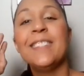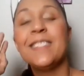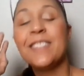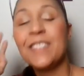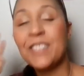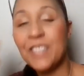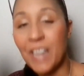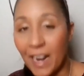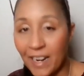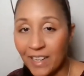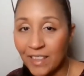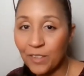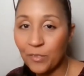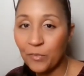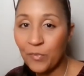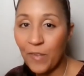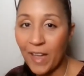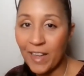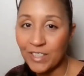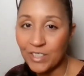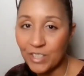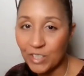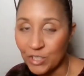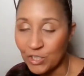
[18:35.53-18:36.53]
Check the
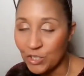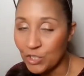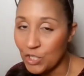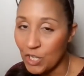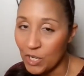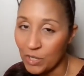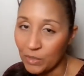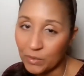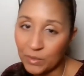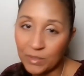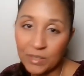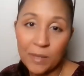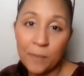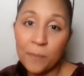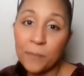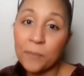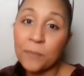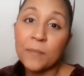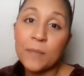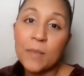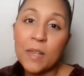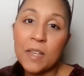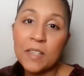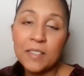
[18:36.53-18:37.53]
fashion shows.
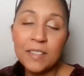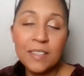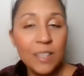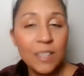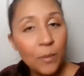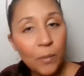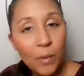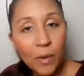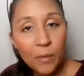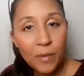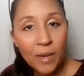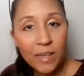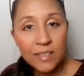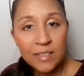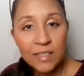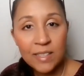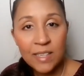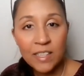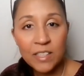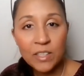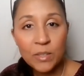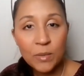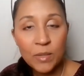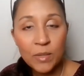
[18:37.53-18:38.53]
See what
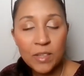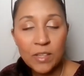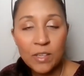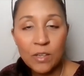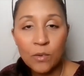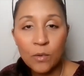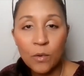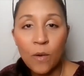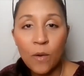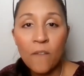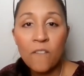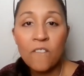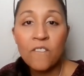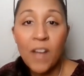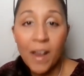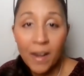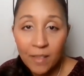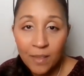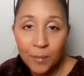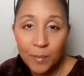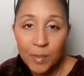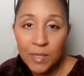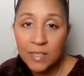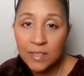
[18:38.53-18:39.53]
resonates with you.
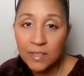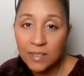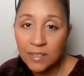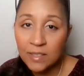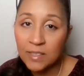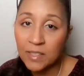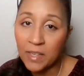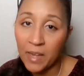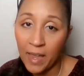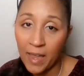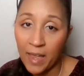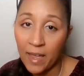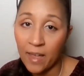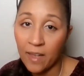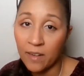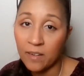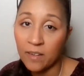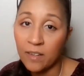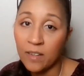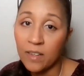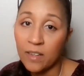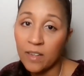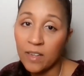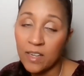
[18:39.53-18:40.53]
Find the pieces to
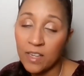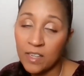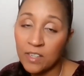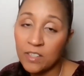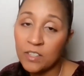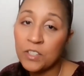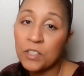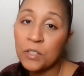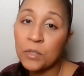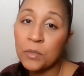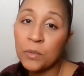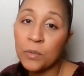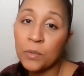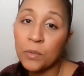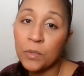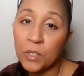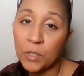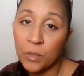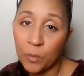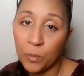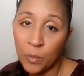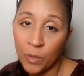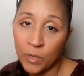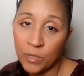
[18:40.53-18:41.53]
add into
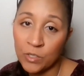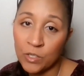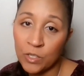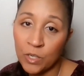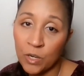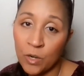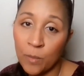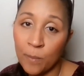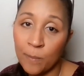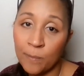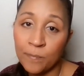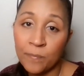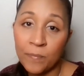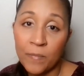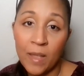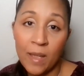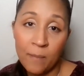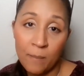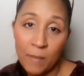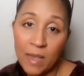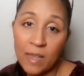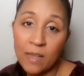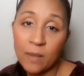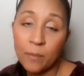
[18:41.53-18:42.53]
your wardrobe
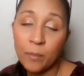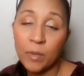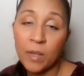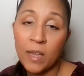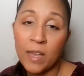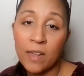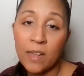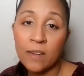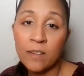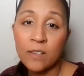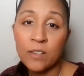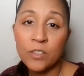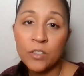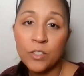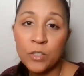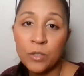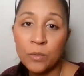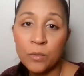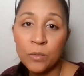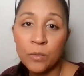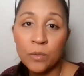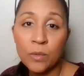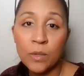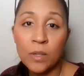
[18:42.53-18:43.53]
and make a plan
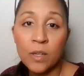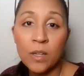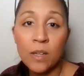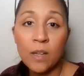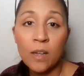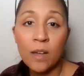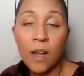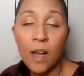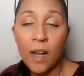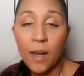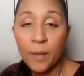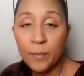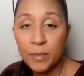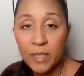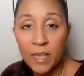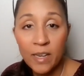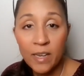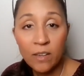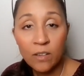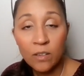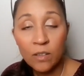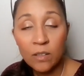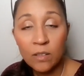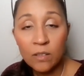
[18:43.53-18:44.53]
to
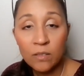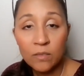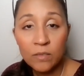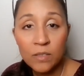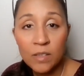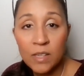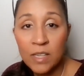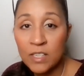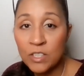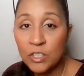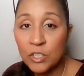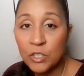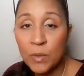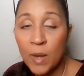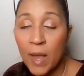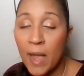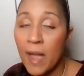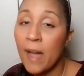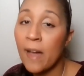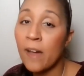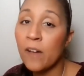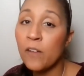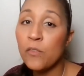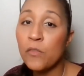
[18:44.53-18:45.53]
upcycle things you
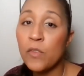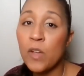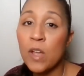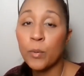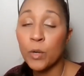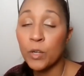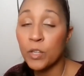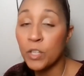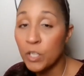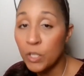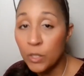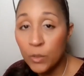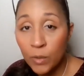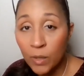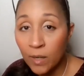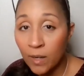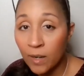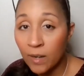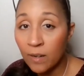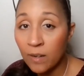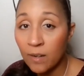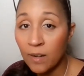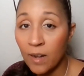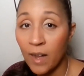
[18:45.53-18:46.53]
have,
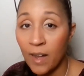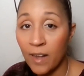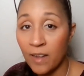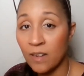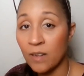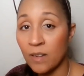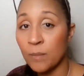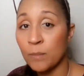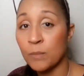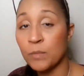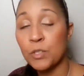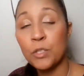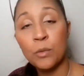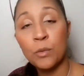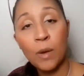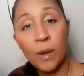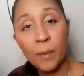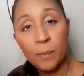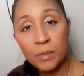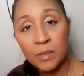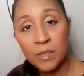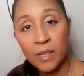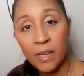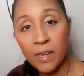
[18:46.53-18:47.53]
procure items to
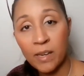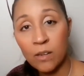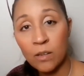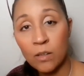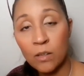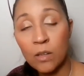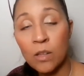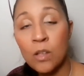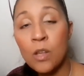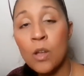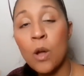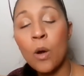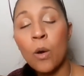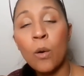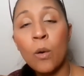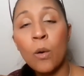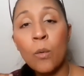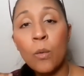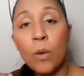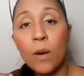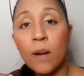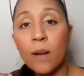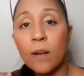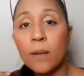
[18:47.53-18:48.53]
upcycle,
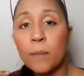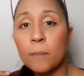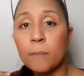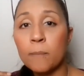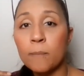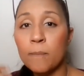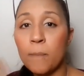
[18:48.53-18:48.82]
or